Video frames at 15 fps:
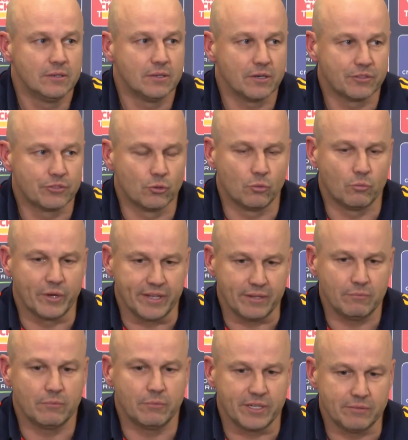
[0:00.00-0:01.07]
I thought we,
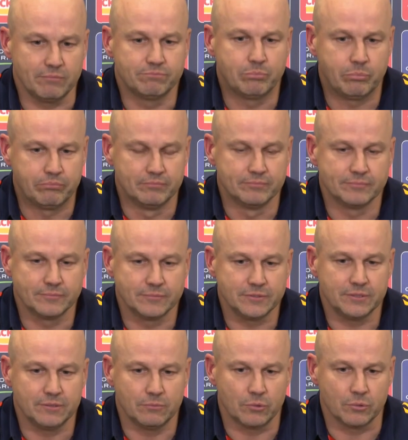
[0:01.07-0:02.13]
we
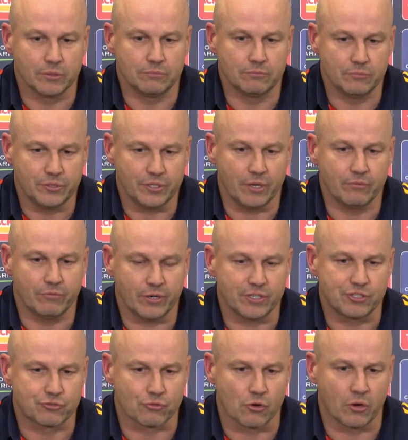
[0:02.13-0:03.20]
were, you know,
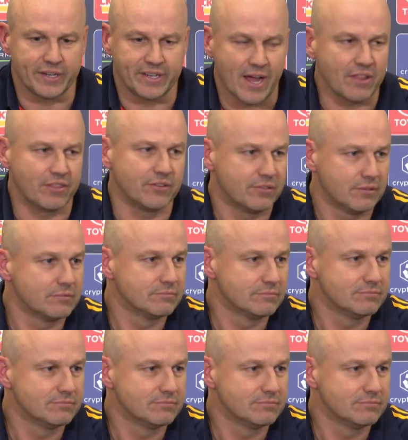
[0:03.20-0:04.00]
very strong in others.